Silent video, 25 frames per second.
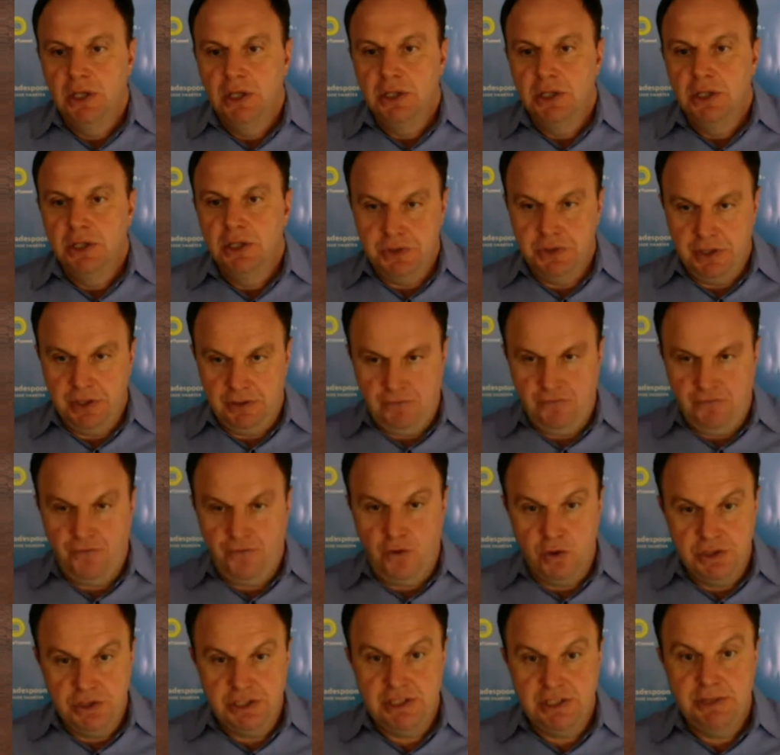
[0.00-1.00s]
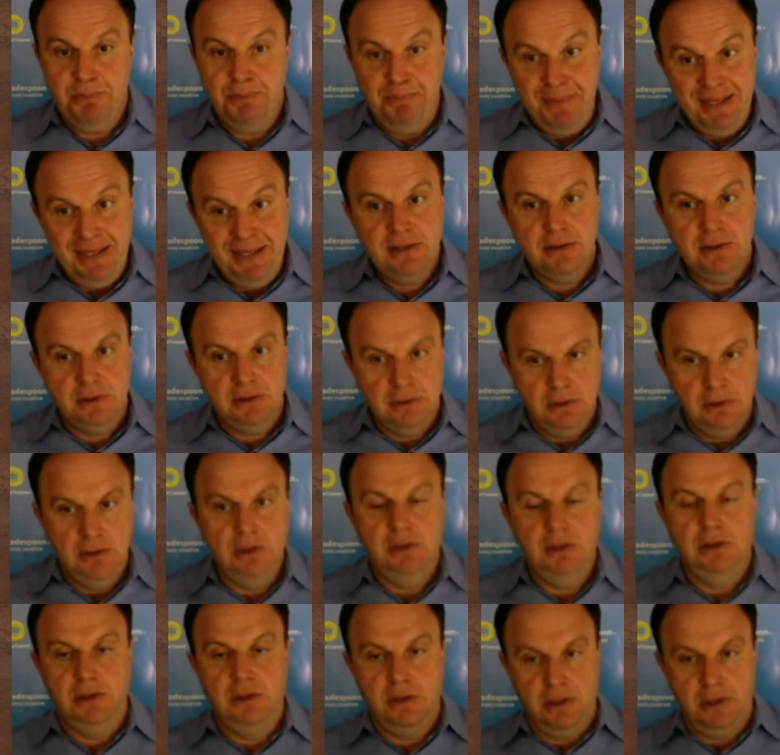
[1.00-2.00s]
to that first peak
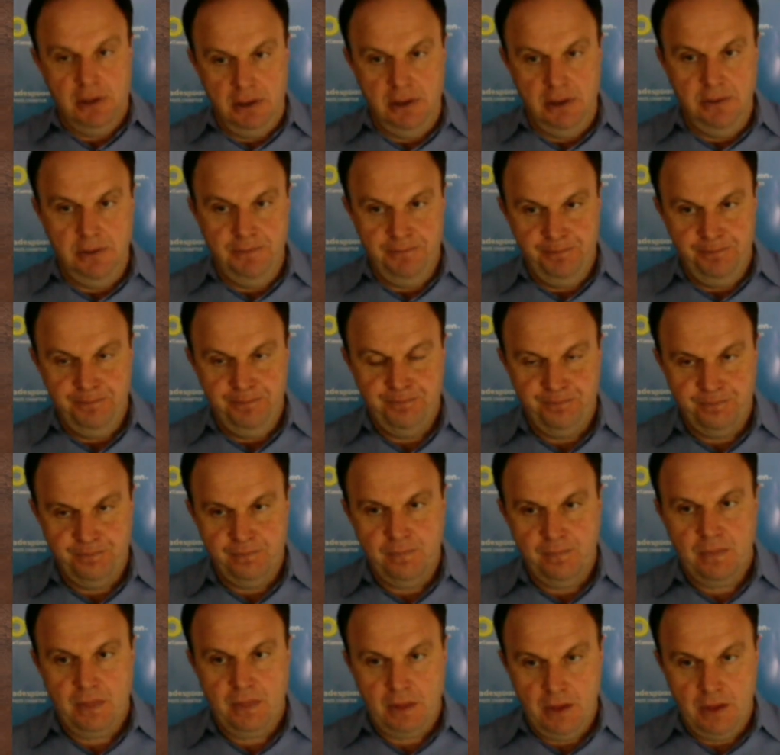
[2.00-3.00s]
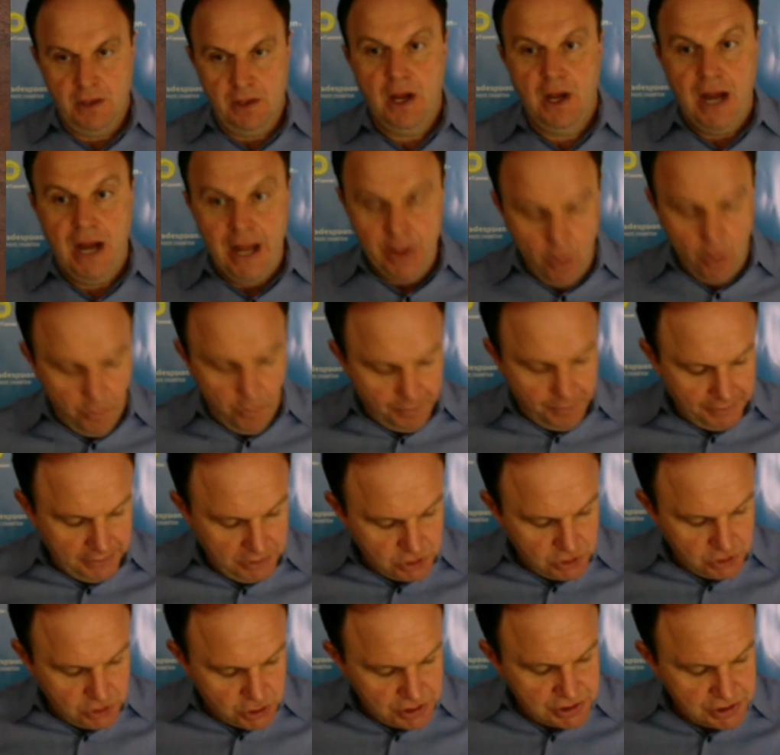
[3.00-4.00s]
in the high open
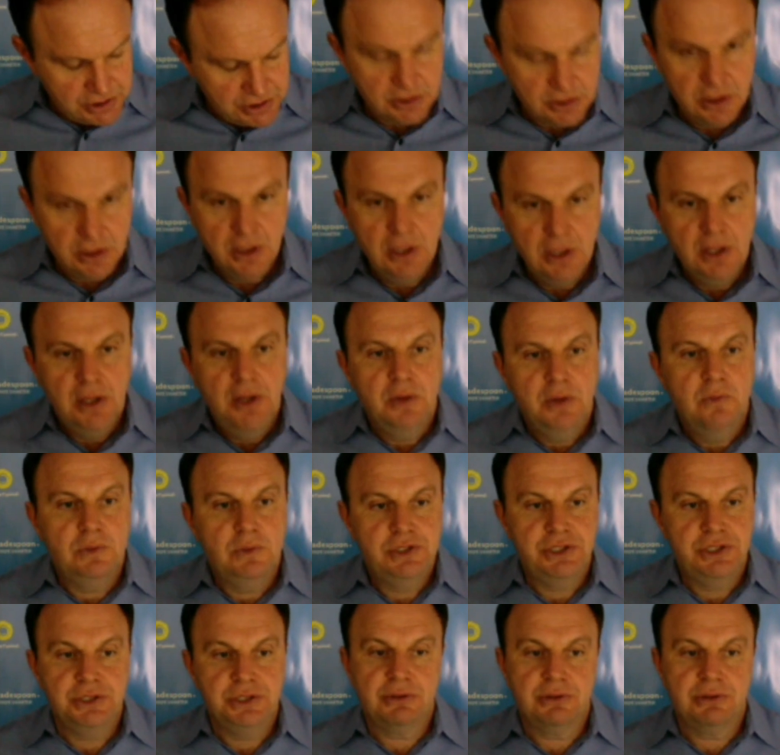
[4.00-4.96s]
interest, which it